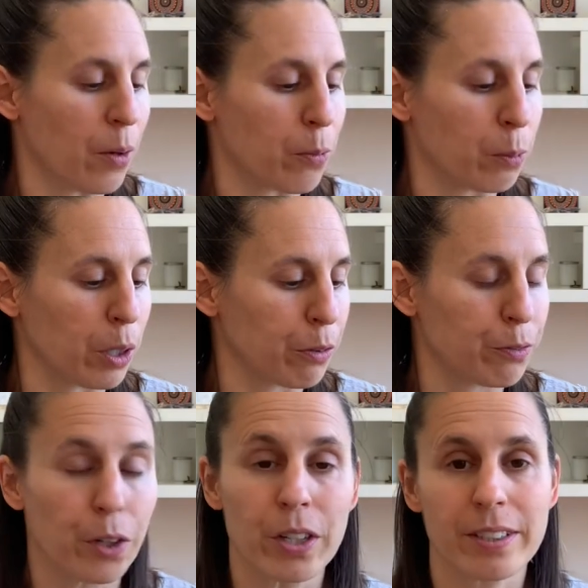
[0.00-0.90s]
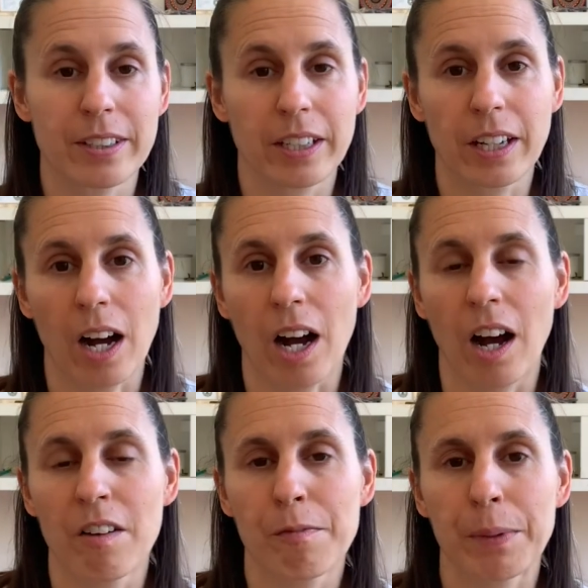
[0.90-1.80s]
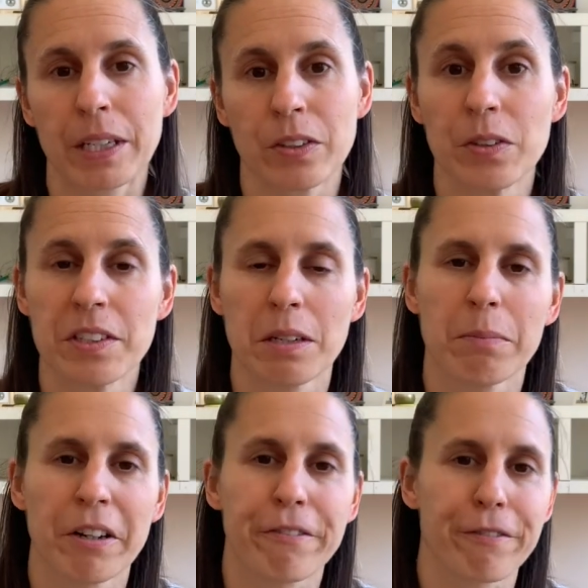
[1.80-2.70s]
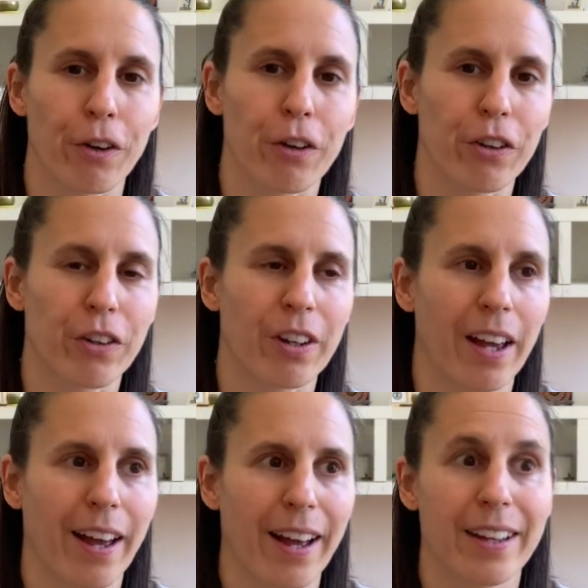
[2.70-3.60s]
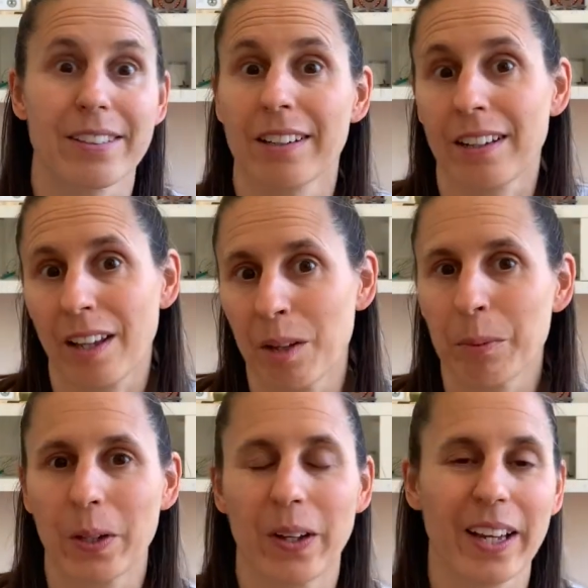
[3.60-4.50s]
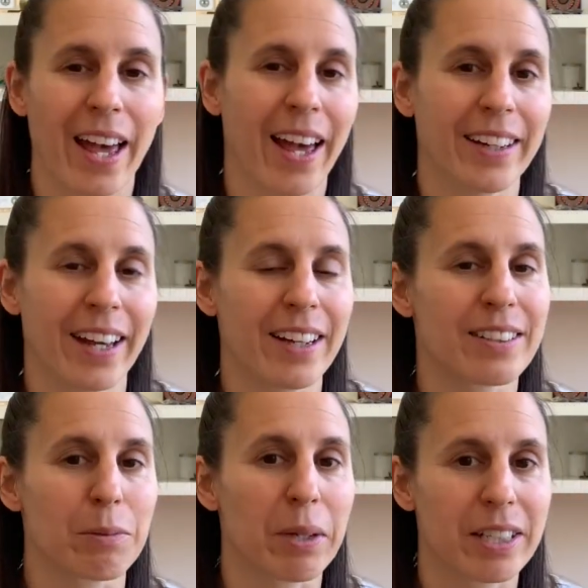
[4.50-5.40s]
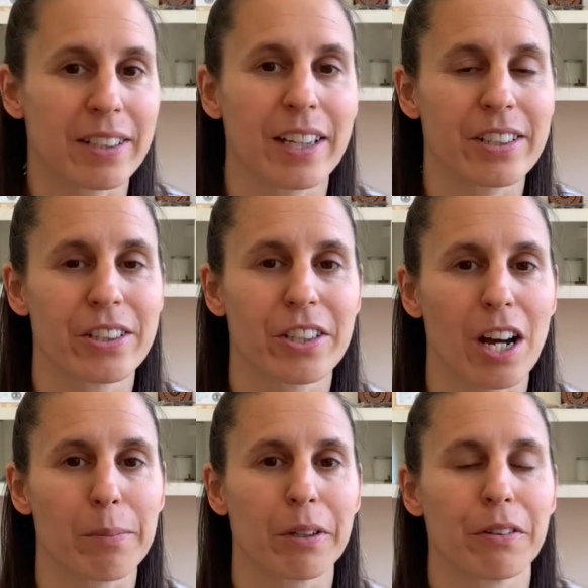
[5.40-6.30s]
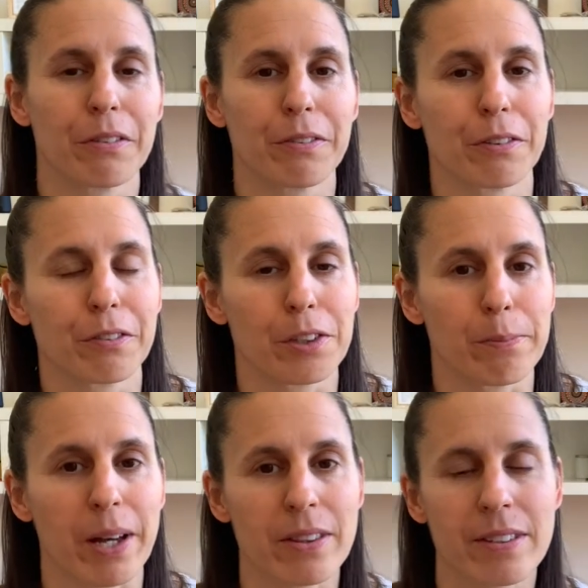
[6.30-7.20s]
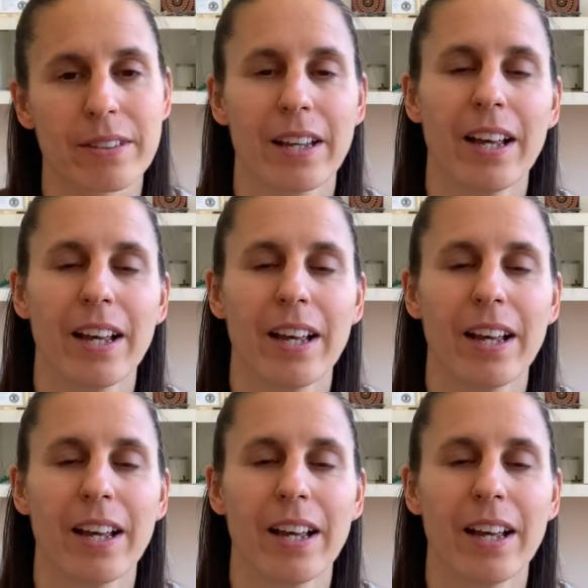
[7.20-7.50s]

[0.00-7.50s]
Well, firstly, I've been using my phone as an alarm clock and as a meditation timer for a few months.